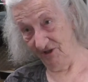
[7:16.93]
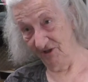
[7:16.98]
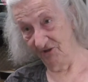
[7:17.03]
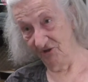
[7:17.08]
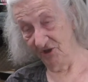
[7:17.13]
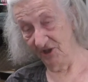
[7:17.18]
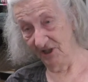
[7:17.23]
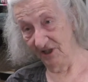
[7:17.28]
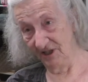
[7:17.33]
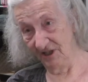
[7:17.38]
and
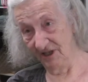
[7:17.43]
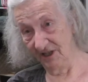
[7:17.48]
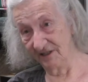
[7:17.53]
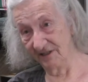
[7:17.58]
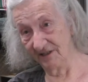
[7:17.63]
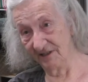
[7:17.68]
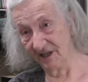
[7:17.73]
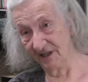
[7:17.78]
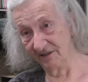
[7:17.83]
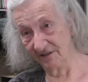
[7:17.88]
she
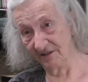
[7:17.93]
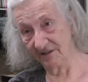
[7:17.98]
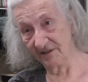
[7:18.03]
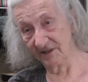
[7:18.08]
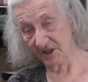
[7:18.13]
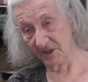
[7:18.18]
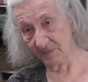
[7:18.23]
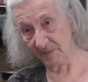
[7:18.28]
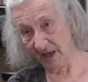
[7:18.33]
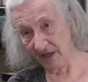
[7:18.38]
had done
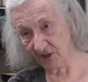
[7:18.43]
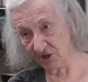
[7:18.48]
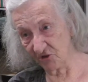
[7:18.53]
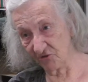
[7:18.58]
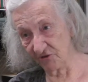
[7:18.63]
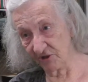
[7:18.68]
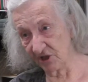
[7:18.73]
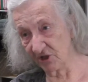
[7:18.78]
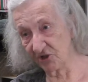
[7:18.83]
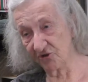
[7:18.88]
the Spanish
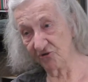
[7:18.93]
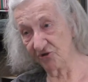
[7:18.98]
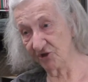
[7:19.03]
version.